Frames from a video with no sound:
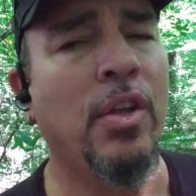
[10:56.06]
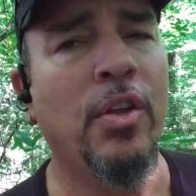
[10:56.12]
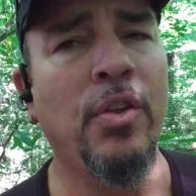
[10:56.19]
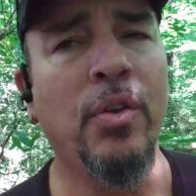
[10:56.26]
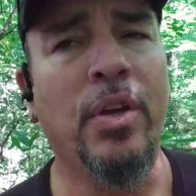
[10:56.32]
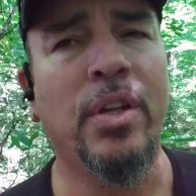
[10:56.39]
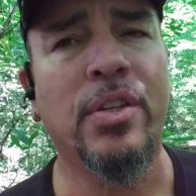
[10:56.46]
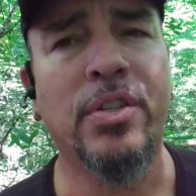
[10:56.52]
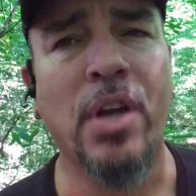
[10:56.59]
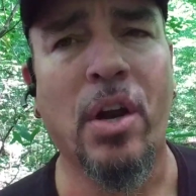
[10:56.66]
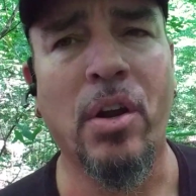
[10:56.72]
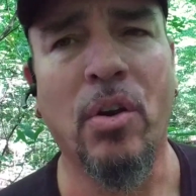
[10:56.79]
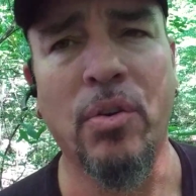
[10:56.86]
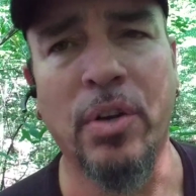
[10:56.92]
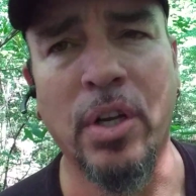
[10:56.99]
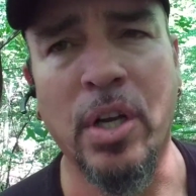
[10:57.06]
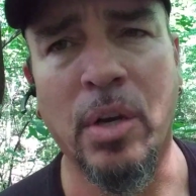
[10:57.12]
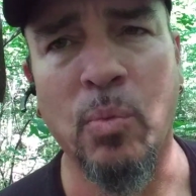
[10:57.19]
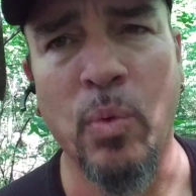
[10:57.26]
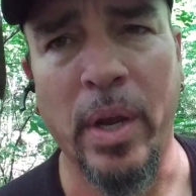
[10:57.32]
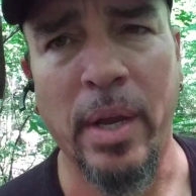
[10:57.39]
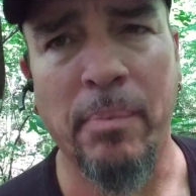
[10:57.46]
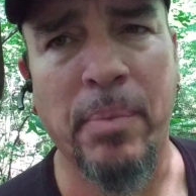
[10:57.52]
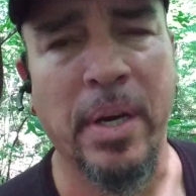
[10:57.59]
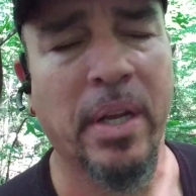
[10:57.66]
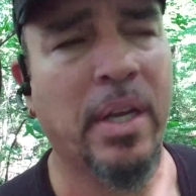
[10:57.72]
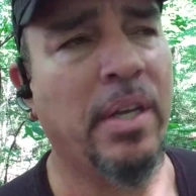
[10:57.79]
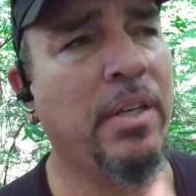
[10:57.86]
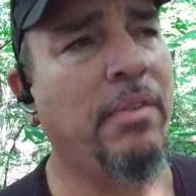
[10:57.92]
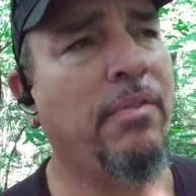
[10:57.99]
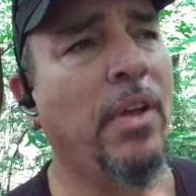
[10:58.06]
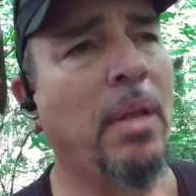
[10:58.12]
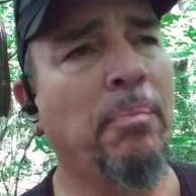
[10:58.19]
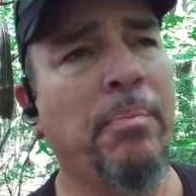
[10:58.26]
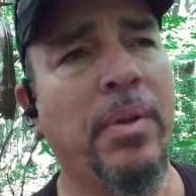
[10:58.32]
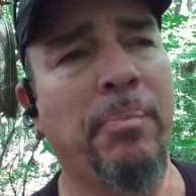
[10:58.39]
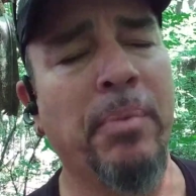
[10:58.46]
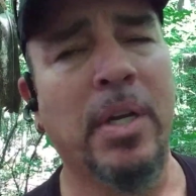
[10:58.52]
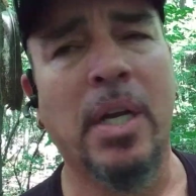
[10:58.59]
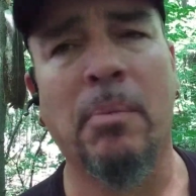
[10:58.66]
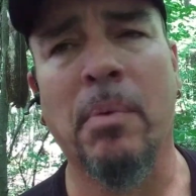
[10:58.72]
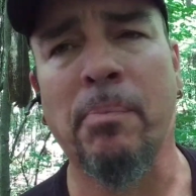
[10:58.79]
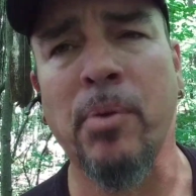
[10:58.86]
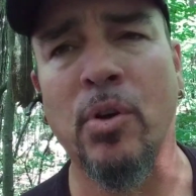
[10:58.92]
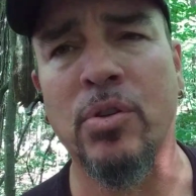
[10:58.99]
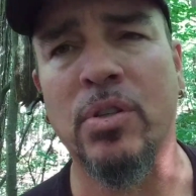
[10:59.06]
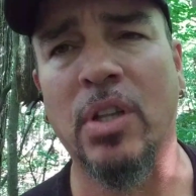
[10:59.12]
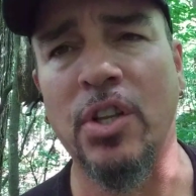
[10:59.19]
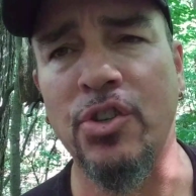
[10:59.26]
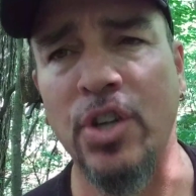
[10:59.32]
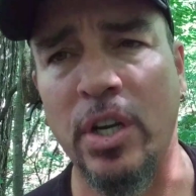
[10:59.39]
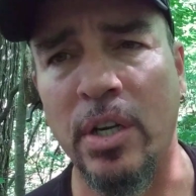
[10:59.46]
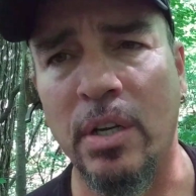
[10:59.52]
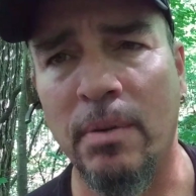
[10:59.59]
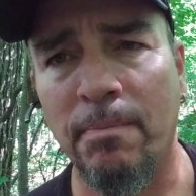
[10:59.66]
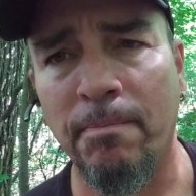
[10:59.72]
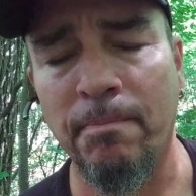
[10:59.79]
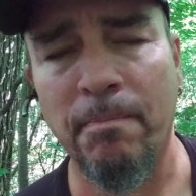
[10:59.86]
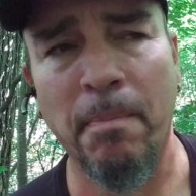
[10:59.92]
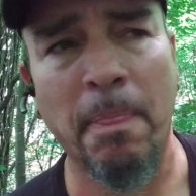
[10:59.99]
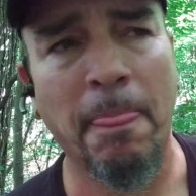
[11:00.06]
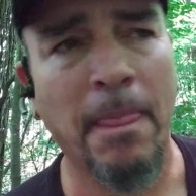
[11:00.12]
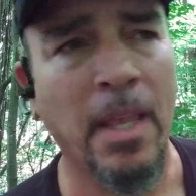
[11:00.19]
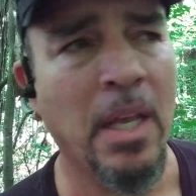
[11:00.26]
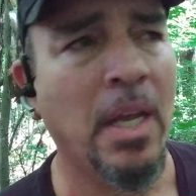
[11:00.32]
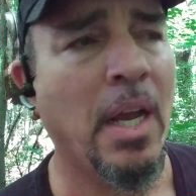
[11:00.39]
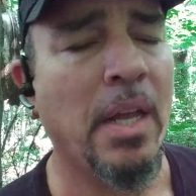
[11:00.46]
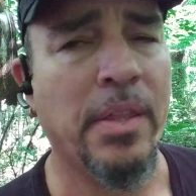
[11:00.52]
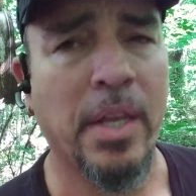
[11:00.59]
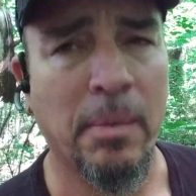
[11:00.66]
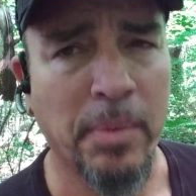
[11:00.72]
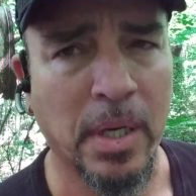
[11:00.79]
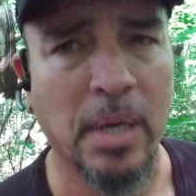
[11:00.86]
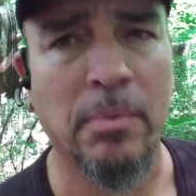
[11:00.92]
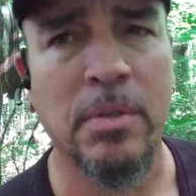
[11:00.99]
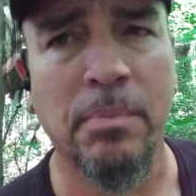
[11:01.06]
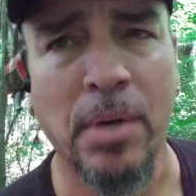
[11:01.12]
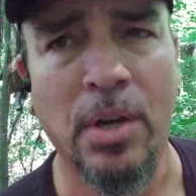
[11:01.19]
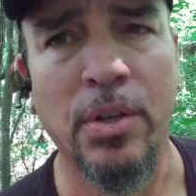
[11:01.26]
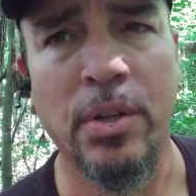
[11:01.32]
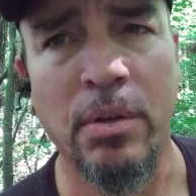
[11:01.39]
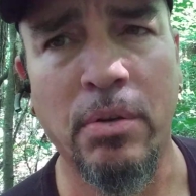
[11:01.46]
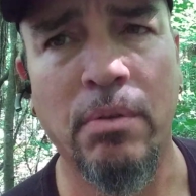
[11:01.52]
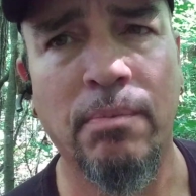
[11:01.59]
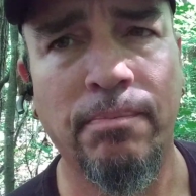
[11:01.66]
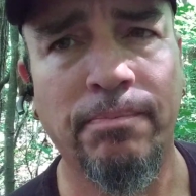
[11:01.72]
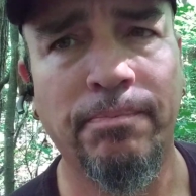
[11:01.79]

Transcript: you can start out in a good way, but it can develop and become a personal agenda, and then it becomes about you.